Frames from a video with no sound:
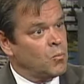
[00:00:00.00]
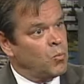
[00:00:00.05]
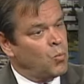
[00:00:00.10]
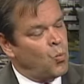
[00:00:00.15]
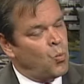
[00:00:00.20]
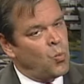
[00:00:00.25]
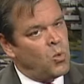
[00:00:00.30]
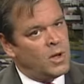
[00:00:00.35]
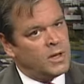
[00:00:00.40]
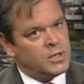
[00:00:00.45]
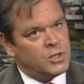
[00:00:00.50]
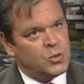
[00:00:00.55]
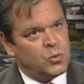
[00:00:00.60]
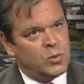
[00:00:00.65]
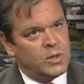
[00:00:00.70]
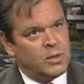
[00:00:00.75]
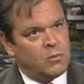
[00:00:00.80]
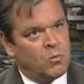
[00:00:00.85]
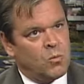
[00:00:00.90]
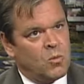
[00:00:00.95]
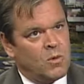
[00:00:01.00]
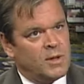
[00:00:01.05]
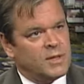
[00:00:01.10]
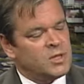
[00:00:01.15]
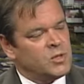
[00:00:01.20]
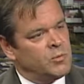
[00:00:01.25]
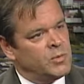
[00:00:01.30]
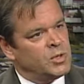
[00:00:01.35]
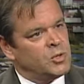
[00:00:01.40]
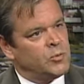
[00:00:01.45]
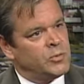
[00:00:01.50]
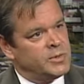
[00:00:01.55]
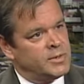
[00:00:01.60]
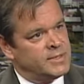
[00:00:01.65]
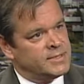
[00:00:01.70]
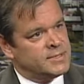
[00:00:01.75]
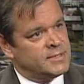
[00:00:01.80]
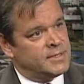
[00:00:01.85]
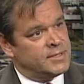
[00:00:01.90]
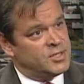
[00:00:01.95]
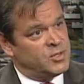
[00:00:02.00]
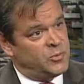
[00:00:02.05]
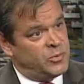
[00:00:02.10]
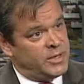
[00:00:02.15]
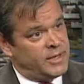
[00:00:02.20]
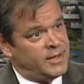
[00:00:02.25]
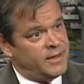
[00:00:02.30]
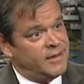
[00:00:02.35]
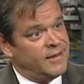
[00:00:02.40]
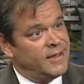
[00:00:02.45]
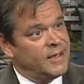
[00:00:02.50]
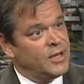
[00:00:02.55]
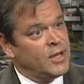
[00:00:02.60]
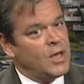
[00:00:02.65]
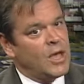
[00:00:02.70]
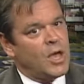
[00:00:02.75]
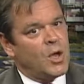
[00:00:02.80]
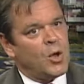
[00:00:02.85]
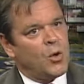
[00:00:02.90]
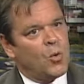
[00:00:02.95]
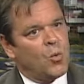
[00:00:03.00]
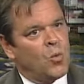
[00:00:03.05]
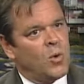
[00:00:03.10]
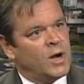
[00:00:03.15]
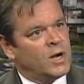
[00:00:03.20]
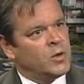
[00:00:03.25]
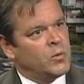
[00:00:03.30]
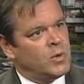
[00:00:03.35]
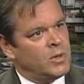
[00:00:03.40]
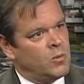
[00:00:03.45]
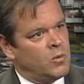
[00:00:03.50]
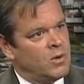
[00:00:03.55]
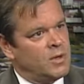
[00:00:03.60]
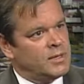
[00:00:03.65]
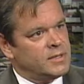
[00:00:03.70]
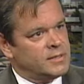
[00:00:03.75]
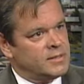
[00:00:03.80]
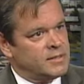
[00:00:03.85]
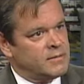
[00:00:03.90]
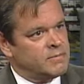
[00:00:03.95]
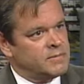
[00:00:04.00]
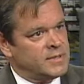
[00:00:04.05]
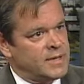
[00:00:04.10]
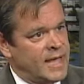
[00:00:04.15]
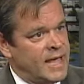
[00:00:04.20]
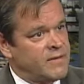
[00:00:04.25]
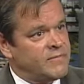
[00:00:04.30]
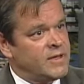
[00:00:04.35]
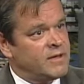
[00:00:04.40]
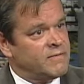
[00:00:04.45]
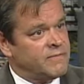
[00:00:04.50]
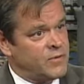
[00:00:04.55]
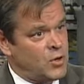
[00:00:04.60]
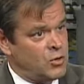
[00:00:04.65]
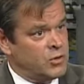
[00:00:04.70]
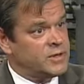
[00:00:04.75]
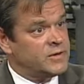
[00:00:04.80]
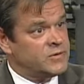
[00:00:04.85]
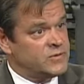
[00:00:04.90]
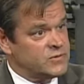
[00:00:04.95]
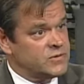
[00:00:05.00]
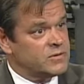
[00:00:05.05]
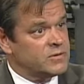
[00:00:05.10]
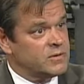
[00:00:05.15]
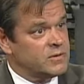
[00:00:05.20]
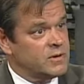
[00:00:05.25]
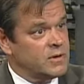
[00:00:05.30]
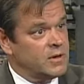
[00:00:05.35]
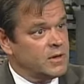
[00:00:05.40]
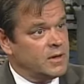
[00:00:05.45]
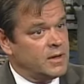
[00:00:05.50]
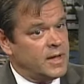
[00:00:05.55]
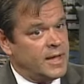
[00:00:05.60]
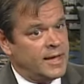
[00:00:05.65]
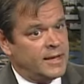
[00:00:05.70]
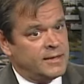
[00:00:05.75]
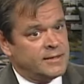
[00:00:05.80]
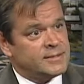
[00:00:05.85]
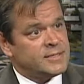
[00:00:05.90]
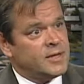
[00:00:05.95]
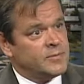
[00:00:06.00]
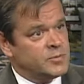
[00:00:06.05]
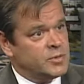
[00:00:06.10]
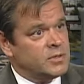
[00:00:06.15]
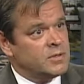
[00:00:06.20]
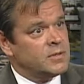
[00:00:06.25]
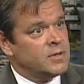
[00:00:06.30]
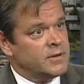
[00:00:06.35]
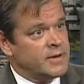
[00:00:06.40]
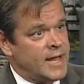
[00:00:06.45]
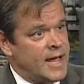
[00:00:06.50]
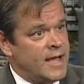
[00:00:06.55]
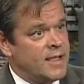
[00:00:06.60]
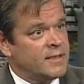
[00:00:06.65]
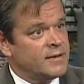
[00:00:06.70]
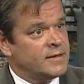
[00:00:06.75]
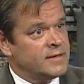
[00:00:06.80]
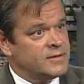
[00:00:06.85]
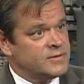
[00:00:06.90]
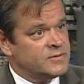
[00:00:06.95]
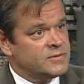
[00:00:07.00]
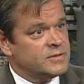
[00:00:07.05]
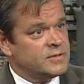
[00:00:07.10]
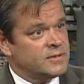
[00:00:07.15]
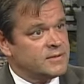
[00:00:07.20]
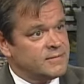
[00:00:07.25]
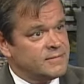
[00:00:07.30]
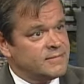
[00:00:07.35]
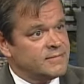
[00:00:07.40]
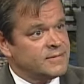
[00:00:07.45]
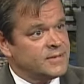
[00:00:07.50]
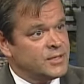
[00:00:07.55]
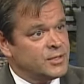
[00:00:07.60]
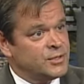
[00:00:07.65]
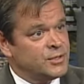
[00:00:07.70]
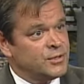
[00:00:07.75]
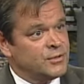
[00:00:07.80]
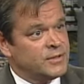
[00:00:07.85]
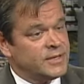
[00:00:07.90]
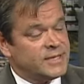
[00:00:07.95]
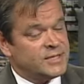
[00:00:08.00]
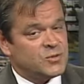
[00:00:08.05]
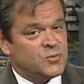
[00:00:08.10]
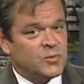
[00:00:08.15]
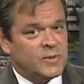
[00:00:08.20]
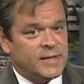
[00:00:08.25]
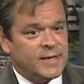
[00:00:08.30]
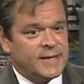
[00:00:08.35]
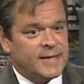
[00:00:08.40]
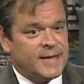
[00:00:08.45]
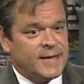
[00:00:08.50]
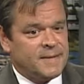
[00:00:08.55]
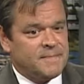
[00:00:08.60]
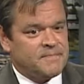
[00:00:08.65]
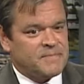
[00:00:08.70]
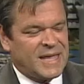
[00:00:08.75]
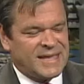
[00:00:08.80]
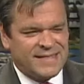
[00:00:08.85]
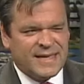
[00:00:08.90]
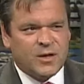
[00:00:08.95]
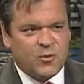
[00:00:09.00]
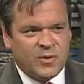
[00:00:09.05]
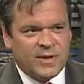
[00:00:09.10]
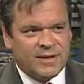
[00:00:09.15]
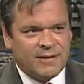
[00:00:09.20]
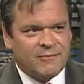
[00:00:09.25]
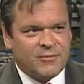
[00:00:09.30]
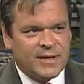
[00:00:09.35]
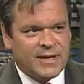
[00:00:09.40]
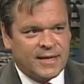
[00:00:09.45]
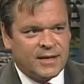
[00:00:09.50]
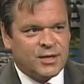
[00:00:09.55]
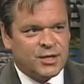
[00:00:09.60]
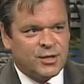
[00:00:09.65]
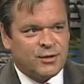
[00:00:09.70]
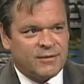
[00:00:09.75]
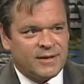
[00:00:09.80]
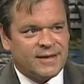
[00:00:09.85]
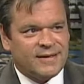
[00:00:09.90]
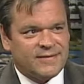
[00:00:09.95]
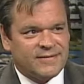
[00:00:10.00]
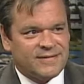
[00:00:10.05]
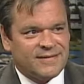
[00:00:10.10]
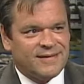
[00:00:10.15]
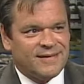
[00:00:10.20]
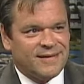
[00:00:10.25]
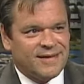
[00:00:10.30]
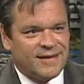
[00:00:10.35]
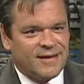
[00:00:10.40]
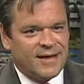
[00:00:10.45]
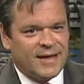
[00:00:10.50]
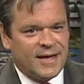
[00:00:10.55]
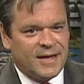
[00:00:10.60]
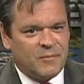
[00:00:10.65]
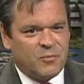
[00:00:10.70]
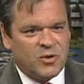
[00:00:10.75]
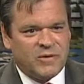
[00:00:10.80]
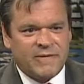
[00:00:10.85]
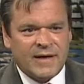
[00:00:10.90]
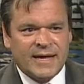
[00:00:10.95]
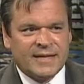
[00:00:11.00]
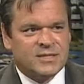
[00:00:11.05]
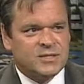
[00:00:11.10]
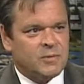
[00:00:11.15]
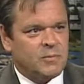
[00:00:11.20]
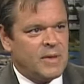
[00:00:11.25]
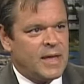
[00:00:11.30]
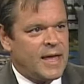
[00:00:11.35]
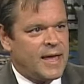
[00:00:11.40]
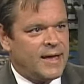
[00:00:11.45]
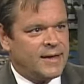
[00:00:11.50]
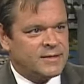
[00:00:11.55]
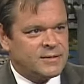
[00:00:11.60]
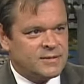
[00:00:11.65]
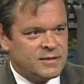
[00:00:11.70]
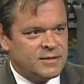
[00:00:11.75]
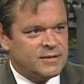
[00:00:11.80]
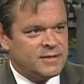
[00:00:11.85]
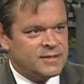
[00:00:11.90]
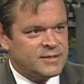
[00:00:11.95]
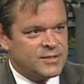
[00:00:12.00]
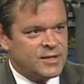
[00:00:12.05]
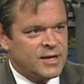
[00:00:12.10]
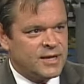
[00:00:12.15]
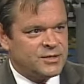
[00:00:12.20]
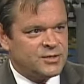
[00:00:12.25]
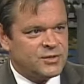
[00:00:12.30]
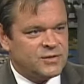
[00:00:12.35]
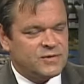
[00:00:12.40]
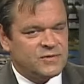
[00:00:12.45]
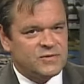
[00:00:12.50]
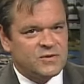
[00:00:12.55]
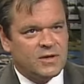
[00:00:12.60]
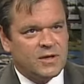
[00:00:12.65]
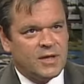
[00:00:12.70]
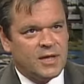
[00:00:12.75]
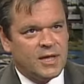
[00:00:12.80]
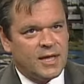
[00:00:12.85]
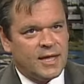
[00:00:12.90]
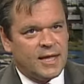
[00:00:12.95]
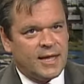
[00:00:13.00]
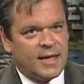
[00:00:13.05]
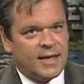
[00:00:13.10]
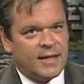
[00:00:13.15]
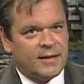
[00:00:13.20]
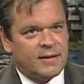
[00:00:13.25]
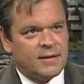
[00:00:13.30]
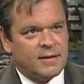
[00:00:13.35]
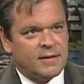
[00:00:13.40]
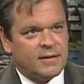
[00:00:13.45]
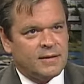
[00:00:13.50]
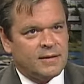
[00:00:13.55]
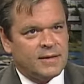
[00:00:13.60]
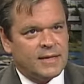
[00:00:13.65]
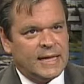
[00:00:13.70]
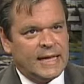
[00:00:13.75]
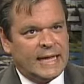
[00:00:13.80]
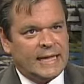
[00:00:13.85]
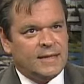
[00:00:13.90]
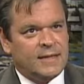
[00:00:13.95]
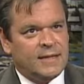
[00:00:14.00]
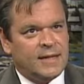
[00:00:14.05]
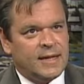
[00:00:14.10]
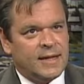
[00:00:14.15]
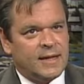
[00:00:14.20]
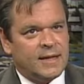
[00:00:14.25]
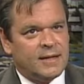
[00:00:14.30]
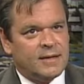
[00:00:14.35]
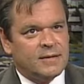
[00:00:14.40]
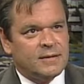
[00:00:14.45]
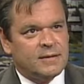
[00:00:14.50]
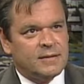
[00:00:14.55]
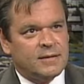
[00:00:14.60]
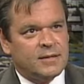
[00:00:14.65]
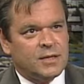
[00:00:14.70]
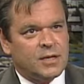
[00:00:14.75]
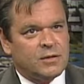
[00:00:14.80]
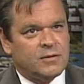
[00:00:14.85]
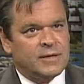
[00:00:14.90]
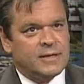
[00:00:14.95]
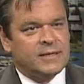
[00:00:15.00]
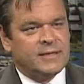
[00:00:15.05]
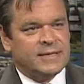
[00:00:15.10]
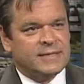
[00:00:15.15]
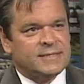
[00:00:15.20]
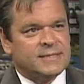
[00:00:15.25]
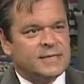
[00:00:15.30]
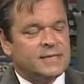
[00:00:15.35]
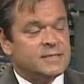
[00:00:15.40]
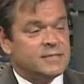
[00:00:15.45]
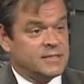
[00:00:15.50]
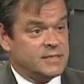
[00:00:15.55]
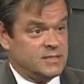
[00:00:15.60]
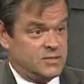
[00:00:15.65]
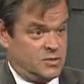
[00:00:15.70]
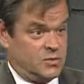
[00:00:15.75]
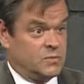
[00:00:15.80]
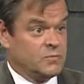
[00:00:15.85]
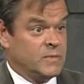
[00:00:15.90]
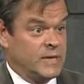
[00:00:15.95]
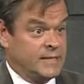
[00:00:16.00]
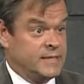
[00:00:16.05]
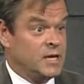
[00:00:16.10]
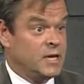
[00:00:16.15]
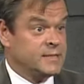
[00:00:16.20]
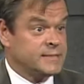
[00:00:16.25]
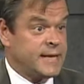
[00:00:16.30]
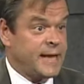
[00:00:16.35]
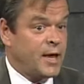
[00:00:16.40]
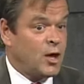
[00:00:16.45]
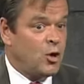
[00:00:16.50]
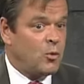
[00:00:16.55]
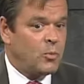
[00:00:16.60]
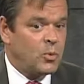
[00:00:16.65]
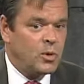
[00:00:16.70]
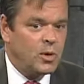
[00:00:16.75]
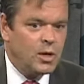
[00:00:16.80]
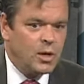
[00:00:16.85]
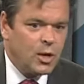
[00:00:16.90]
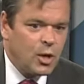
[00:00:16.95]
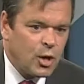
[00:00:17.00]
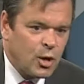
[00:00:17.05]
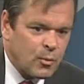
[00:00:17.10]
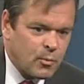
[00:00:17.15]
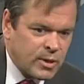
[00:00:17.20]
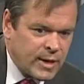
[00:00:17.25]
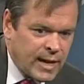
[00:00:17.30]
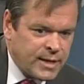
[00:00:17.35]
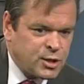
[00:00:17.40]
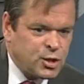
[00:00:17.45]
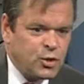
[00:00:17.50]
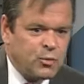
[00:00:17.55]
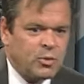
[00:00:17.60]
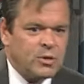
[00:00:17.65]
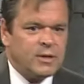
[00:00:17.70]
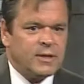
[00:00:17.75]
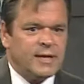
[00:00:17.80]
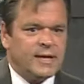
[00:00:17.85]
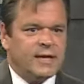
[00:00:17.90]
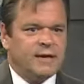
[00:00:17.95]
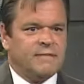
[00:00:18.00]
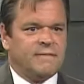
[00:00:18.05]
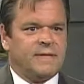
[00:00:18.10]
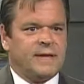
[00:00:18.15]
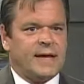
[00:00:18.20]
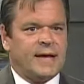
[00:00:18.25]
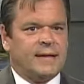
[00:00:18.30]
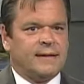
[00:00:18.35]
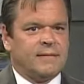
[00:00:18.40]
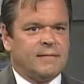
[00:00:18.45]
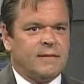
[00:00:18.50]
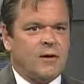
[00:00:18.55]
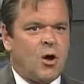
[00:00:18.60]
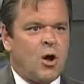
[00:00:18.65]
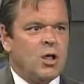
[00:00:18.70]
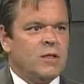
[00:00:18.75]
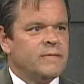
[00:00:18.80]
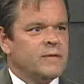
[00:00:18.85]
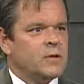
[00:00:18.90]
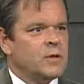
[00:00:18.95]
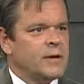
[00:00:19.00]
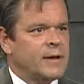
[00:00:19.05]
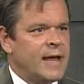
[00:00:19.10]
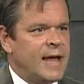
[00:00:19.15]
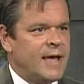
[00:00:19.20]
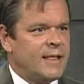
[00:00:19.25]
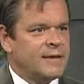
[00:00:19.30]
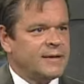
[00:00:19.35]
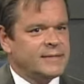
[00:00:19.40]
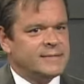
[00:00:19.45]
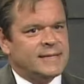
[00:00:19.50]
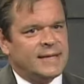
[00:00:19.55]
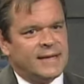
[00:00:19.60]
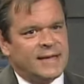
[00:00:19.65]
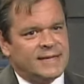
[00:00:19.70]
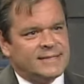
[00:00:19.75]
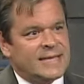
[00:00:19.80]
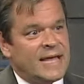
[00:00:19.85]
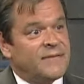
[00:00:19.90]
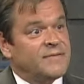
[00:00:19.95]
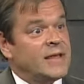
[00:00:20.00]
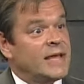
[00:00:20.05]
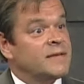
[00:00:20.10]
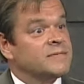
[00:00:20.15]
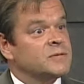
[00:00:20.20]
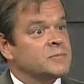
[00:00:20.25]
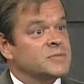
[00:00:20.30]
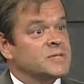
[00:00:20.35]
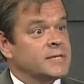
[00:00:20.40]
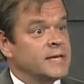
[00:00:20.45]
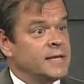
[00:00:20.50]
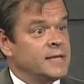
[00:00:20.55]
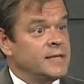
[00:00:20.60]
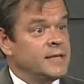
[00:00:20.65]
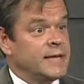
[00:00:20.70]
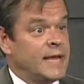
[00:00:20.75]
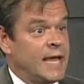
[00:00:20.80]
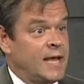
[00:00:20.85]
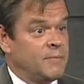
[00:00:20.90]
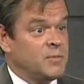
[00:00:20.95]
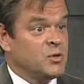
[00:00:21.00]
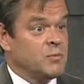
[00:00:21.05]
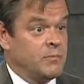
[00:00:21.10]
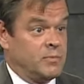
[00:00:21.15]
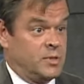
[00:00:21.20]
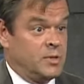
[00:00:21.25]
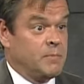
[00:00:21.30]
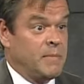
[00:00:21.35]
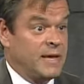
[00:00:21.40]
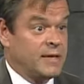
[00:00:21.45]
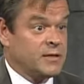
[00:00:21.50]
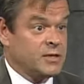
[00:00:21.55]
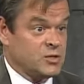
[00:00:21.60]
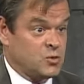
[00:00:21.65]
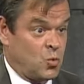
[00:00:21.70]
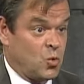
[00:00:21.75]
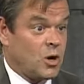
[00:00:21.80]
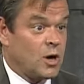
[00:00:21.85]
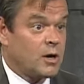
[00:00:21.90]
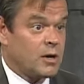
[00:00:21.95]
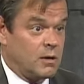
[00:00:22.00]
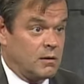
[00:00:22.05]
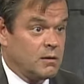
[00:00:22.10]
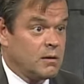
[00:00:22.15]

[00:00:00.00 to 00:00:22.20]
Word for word: what do we want the Middle Peninsula to be? Where do we want to, to have that focus? And it's up to the localities to, to do this. We, um, I think we, we can do this. Uh, we've had some excellent discussions. And in the end, you know, the, the assistance, it does help. But I do believe that all of the localities, I guess, have to have some skin in the game to, to make this work.